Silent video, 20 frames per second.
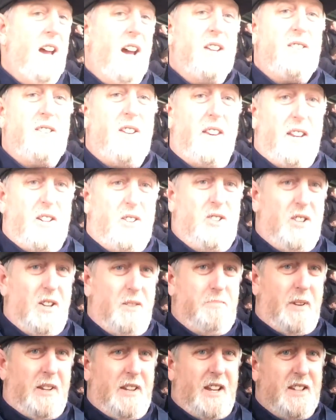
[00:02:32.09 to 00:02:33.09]
So they should
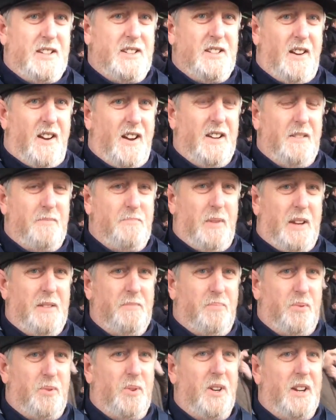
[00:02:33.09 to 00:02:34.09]
be. Their side have been
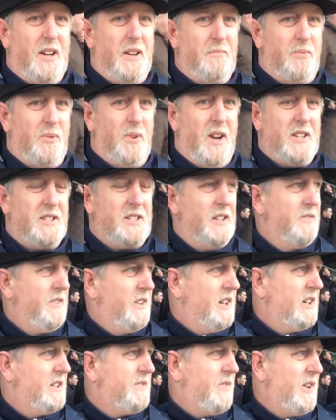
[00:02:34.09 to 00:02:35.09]
pretty impressive in
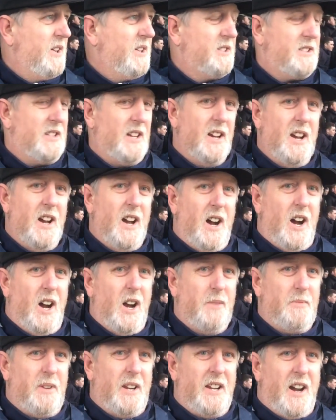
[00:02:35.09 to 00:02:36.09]
this first
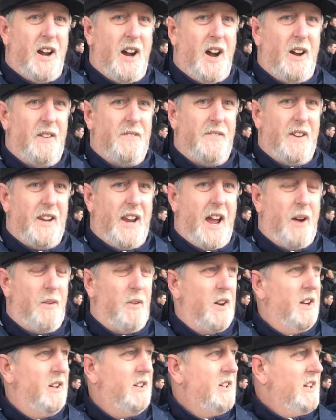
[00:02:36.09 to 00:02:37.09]
opening half an
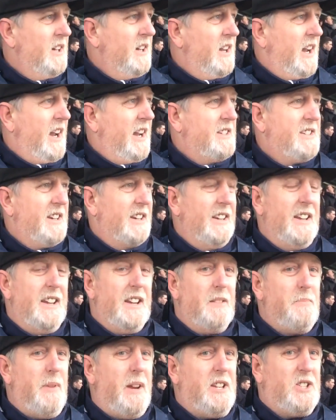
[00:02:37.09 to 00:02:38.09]
hour. It's a
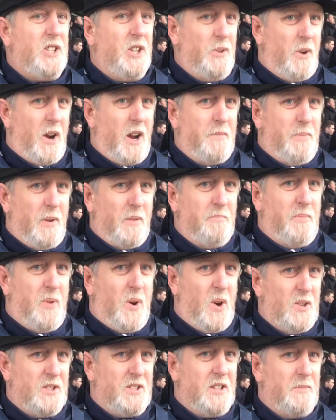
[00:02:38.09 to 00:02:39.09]
little bit too open
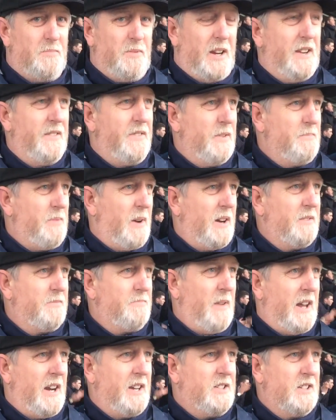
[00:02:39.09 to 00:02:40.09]
possibly for both
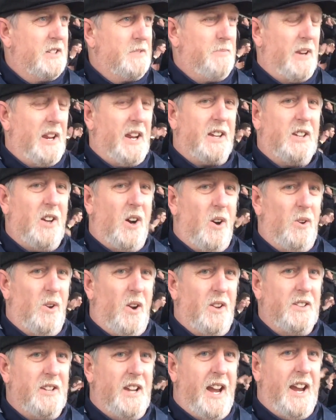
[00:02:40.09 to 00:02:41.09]
managers, but that goal
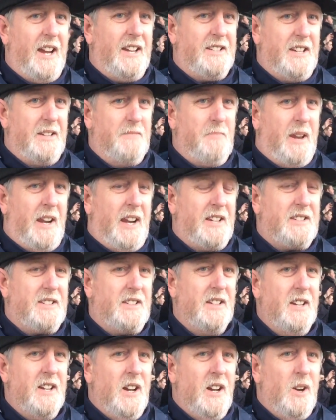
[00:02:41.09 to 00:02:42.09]
on 18 minutes
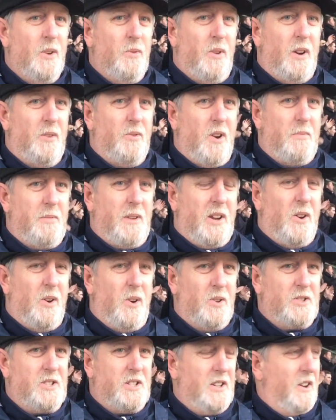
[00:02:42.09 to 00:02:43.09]
where Robbie
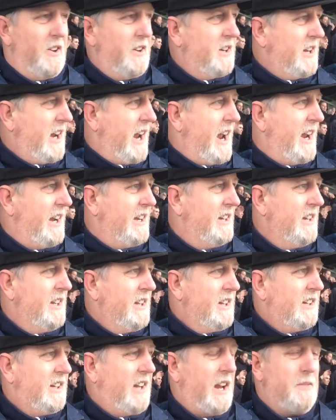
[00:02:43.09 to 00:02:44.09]
Hoare slotted it in
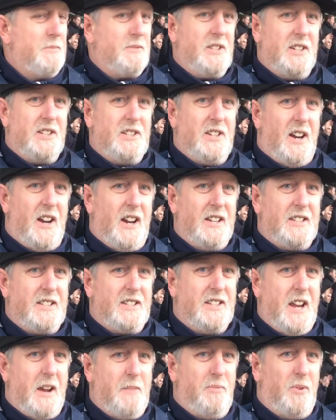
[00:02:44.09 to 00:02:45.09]
keeps the side
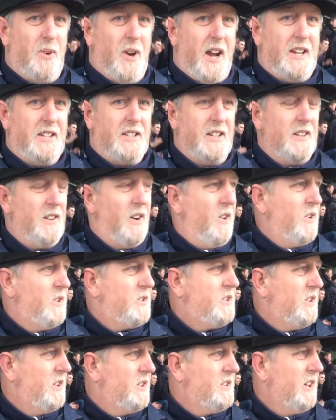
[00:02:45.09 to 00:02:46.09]
separated.
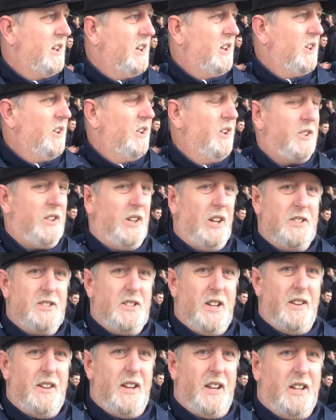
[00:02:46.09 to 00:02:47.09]
Oxford look as
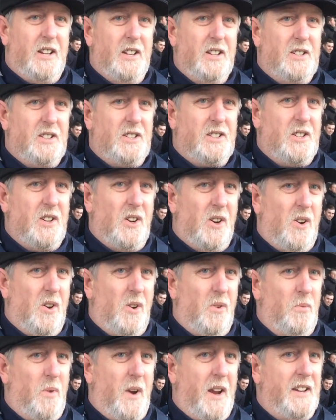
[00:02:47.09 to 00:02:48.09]
though they could
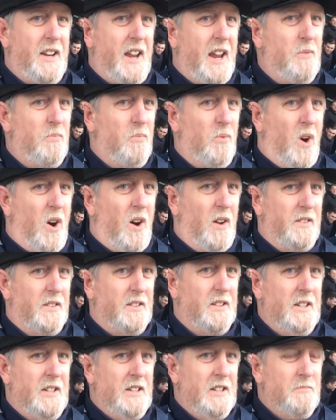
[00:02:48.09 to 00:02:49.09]
score when they want,
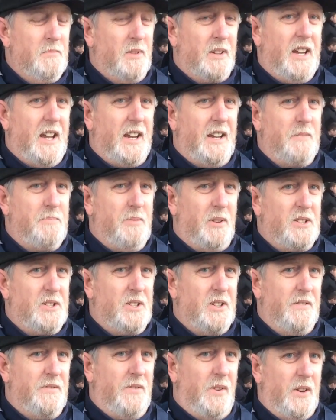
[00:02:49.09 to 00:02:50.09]
but can they put
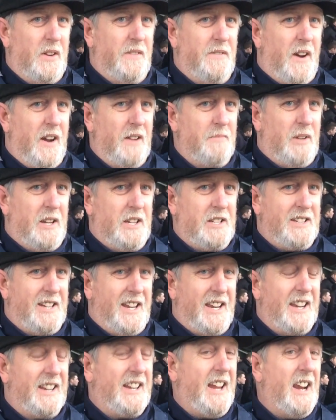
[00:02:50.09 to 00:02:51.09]
245 minutes
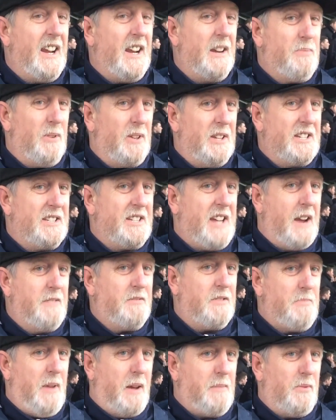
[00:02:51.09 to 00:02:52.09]
together? Can they put this game
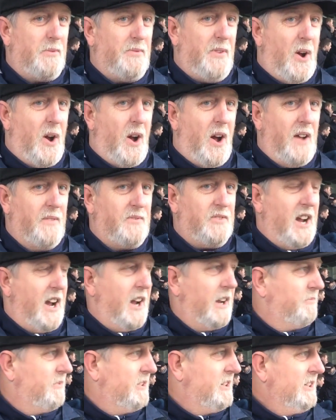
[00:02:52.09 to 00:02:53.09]
to bed before half time?